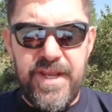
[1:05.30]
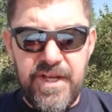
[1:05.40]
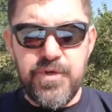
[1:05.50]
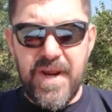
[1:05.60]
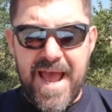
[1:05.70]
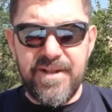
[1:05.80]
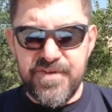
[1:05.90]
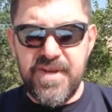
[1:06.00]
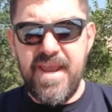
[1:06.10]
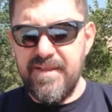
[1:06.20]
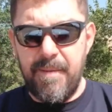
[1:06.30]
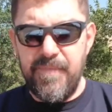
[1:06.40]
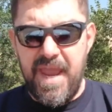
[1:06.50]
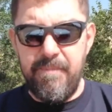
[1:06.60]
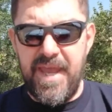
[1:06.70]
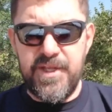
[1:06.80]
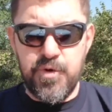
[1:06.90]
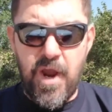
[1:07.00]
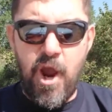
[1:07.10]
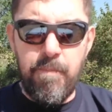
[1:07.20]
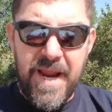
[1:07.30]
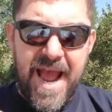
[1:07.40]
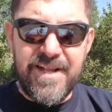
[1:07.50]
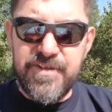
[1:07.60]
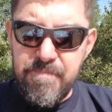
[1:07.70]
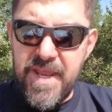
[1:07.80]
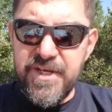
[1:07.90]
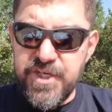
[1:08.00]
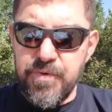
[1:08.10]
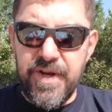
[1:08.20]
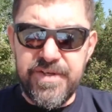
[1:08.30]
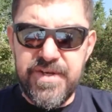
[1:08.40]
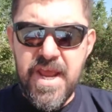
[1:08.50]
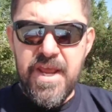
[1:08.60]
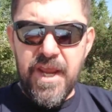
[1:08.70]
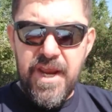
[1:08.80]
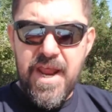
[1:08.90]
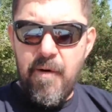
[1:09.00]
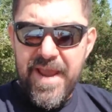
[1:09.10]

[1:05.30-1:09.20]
into God's kingdom. Amen? To help God's ministries, you know,